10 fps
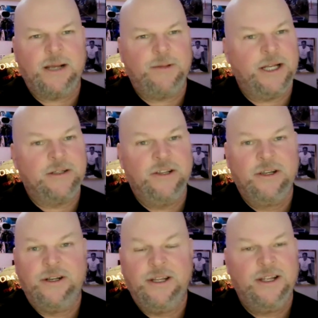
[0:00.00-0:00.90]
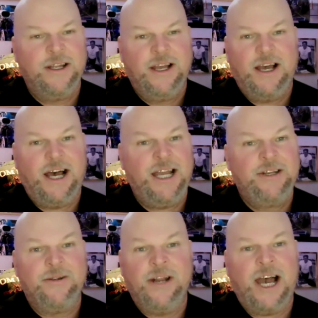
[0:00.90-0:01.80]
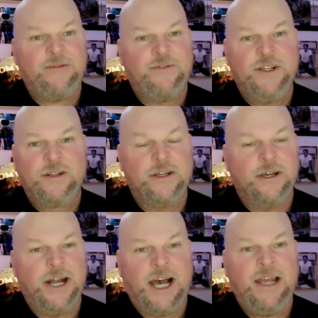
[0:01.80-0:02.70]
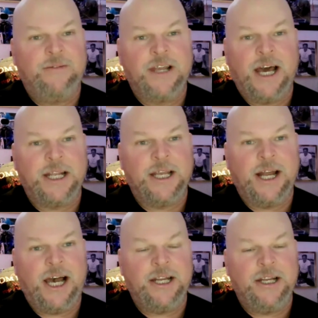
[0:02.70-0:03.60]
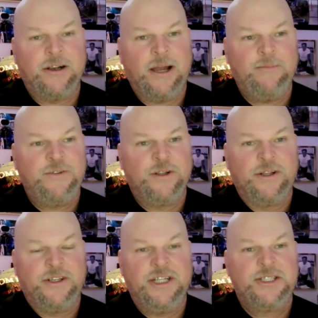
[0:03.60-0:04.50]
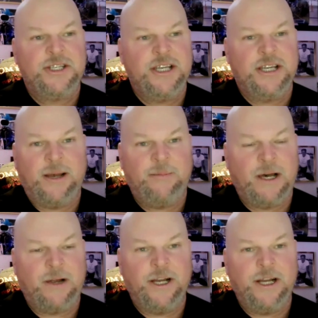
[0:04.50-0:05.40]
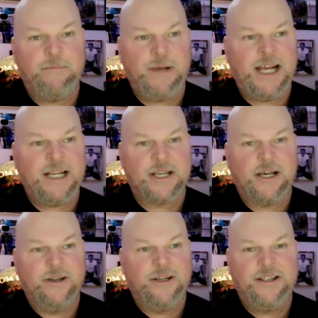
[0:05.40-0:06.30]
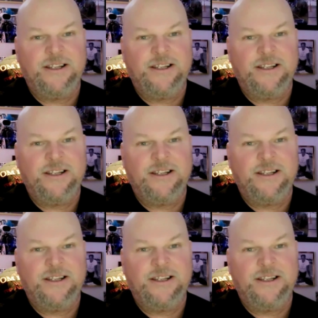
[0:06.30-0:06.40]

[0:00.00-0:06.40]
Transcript: I'm like, dude, I do not feel good. I have got to get out of here. I'm feeling dizzy, and I'm about ready to pass out.